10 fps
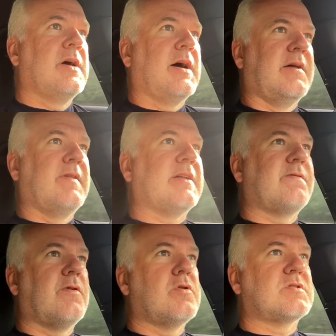And that
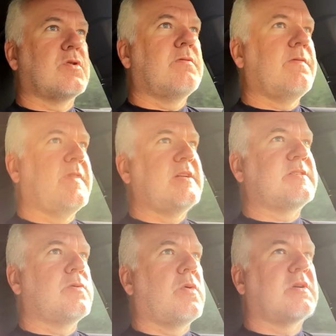voiceover
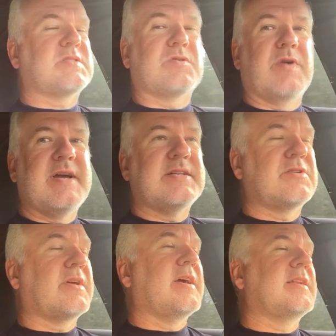feature works great
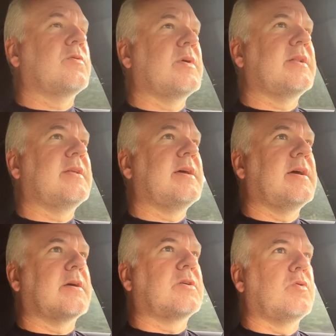together with
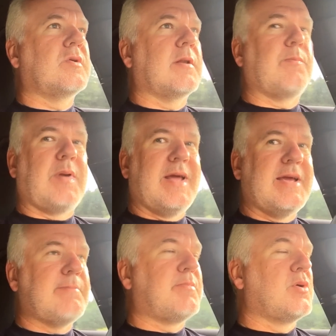uh, Google
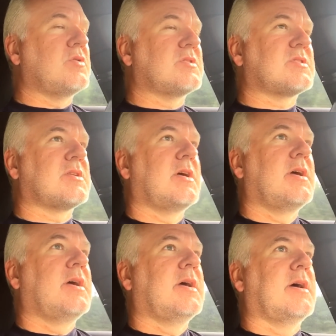Play Books.
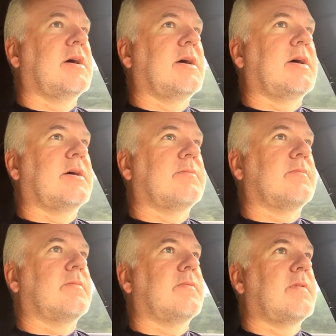Um,
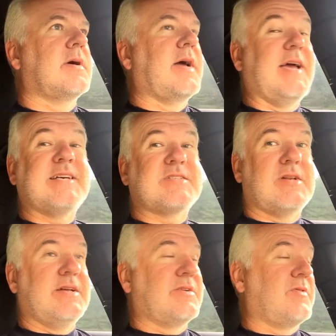
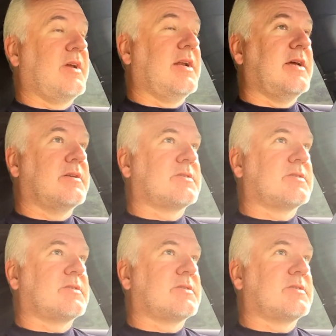excellent, really.